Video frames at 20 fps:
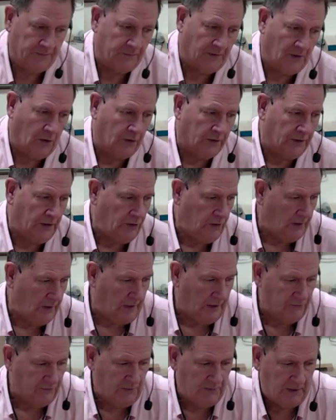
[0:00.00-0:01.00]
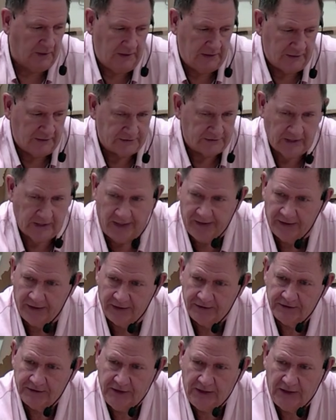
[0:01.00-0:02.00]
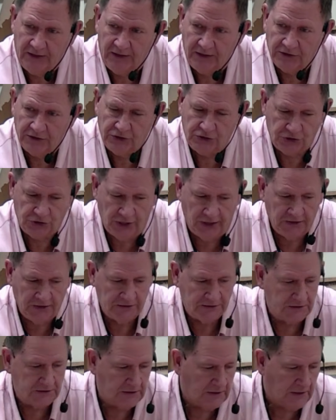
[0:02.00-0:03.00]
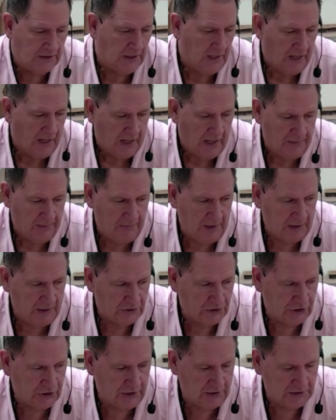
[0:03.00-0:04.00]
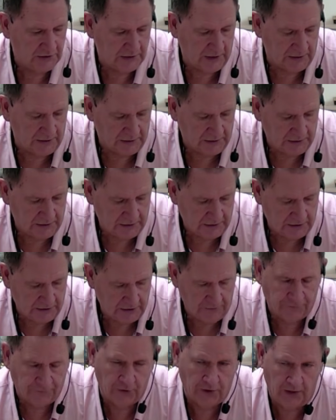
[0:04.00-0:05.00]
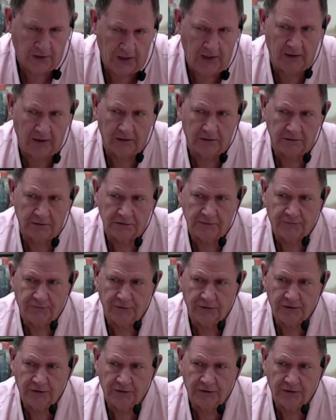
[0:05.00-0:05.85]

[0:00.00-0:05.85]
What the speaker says: okay, everybody has kind of seen these jigs. I make jigs at different angles for